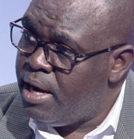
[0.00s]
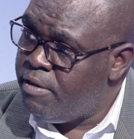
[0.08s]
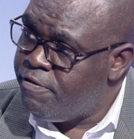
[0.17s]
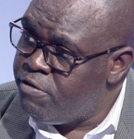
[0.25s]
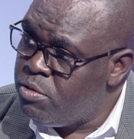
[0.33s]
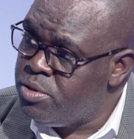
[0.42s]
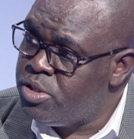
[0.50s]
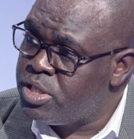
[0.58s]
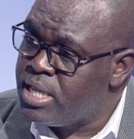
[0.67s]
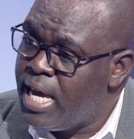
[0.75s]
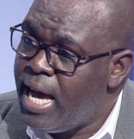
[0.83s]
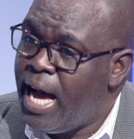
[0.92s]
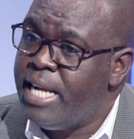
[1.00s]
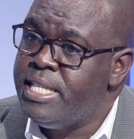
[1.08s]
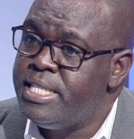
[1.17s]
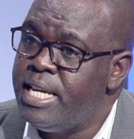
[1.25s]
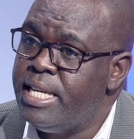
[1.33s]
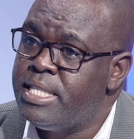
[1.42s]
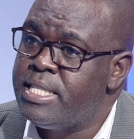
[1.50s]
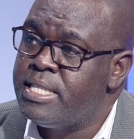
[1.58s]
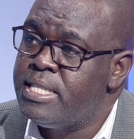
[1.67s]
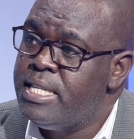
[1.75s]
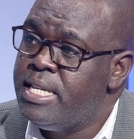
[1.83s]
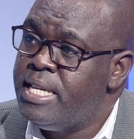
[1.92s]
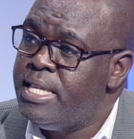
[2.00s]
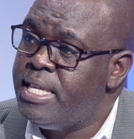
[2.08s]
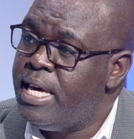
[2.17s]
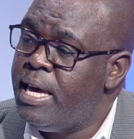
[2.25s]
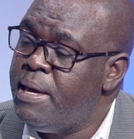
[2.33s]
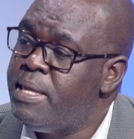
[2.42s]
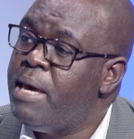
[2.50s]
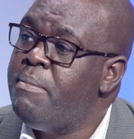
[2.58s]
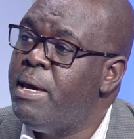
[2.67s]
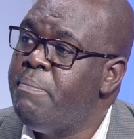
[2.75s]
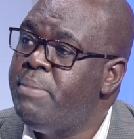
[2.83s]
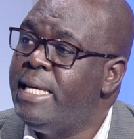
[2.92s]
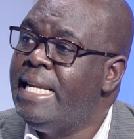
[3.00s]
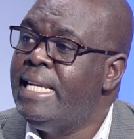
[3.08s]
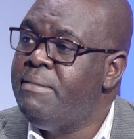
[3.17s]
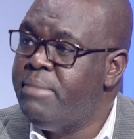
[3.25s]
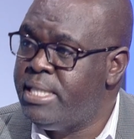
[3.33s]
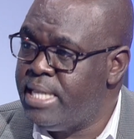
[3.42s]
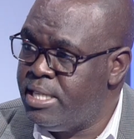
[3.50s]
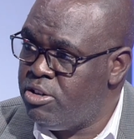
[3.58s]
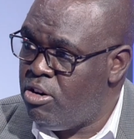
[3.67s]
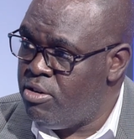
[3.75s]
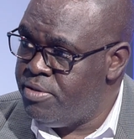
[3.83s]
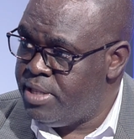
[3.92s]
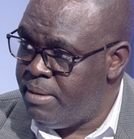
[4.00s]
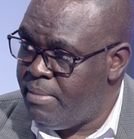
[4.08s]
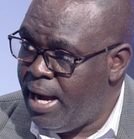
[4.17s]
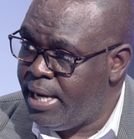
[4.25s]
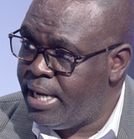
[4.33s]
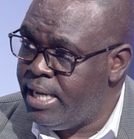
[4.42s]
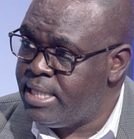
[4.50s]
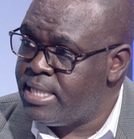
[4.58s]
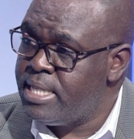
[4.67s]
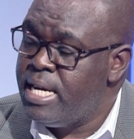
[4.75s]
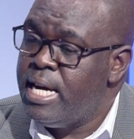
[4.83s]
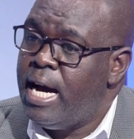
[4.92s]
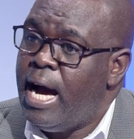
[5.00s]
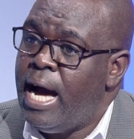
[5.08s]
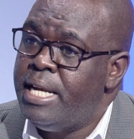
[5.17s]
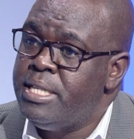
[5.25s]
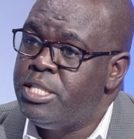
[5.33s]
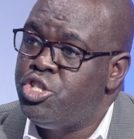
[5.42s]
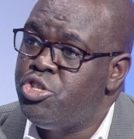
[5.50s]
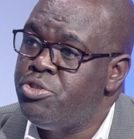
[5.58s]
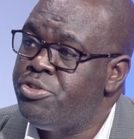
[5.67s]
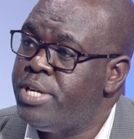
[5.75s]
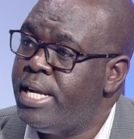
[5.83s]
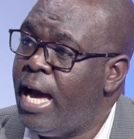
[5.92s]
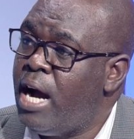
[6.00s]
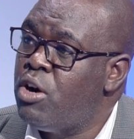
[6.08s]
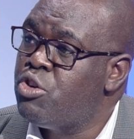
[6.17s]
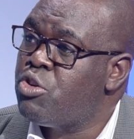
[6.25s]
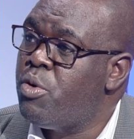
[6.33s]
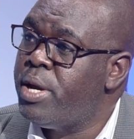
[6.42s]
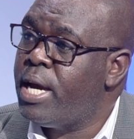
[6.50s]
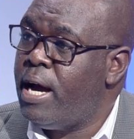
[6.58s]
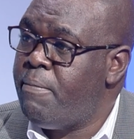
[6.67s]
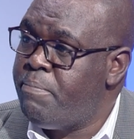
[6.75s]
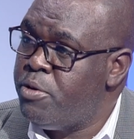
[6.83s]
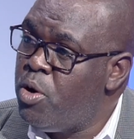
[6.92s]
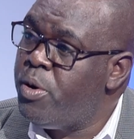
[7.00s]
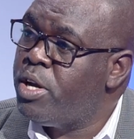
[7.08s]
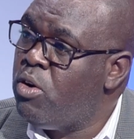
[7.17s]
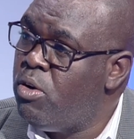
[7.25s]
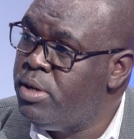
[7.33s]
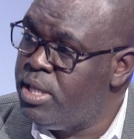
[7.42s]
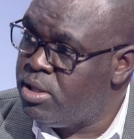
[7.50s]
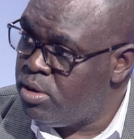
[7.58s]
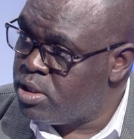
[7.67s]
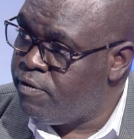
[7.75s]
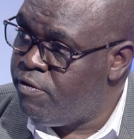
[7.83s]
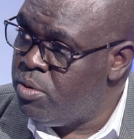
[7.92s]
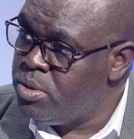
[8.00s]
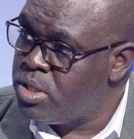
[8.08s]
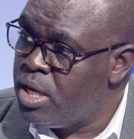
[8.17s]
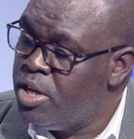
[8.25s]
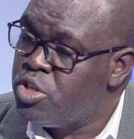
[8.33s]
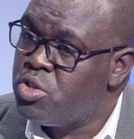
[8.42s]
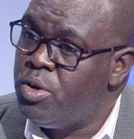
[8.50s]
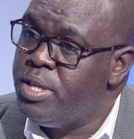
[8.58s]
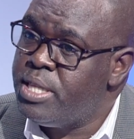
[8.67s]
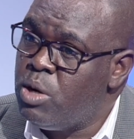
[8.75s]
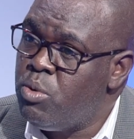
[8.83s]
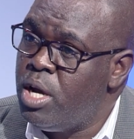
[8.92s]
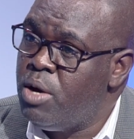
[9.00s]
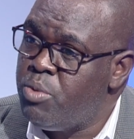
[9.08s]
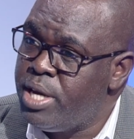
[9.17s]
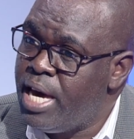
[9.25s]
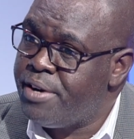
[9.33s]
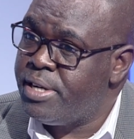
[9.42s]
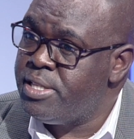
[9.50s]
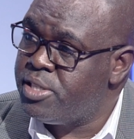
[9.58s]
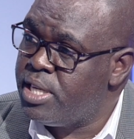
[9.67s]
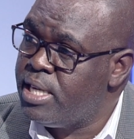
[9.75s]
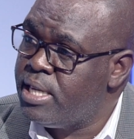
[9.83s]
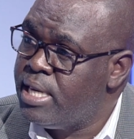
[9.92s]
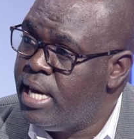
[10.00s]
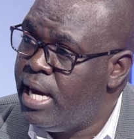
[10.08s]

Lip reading: foods, and yet they may be limited on the market, and children are growing up knowing only those foods. So the way we are raising